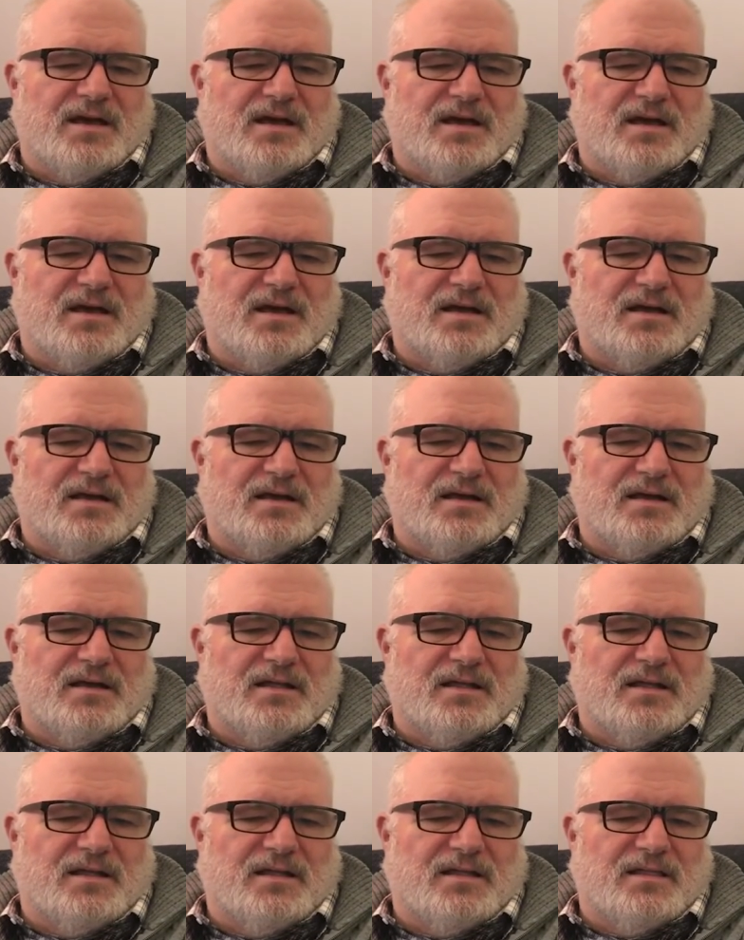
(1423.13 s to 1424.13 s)

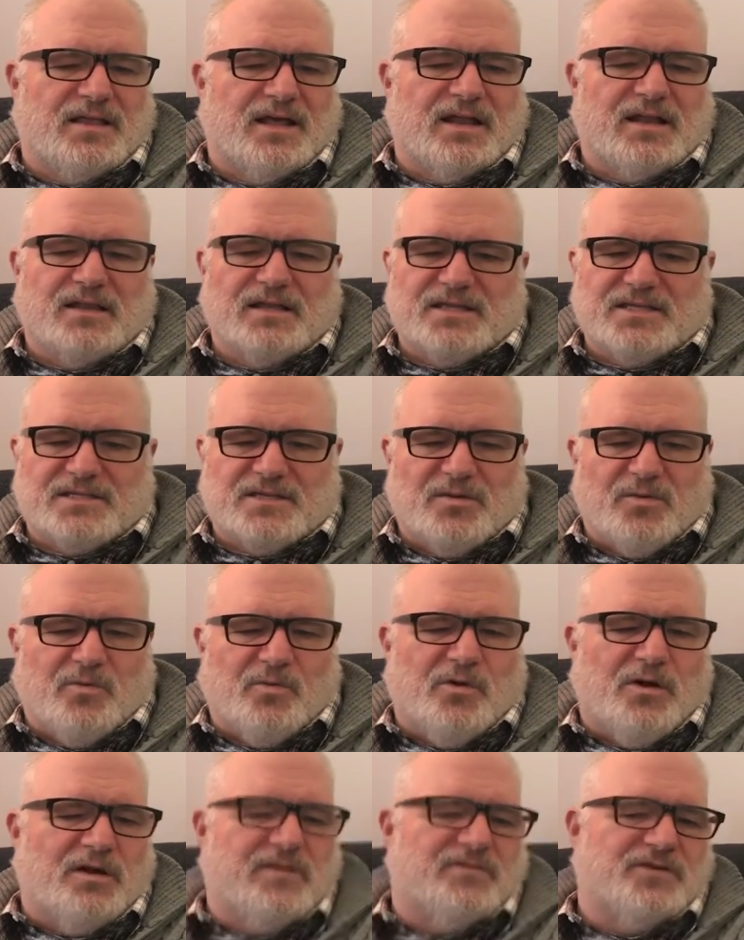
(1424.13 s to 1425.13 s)
that at least
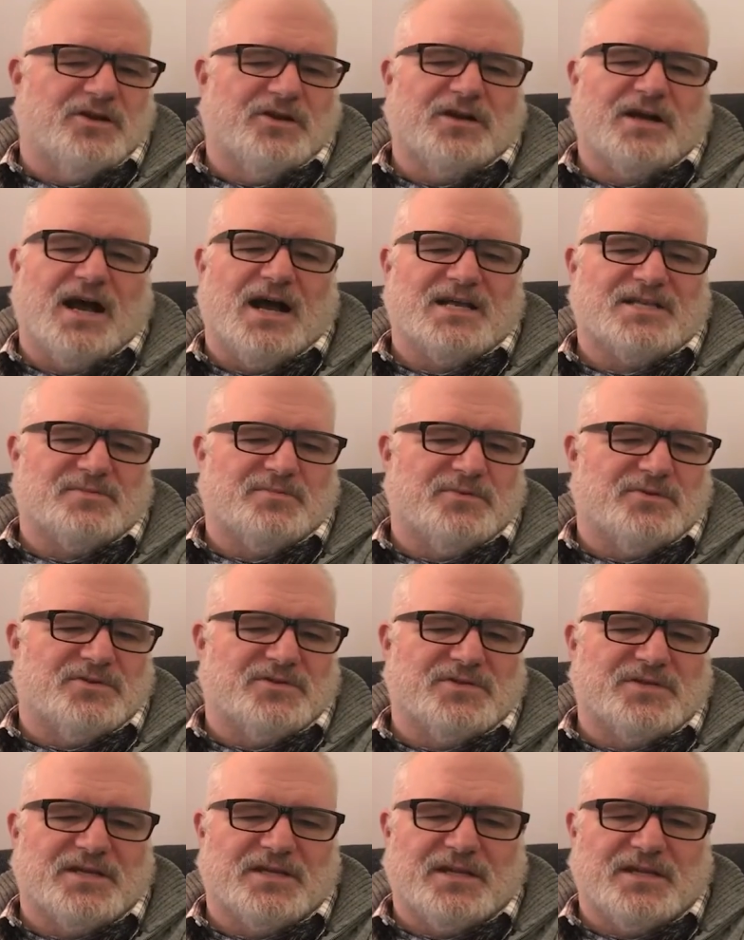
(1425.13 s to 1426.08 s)
in one of your Gospels,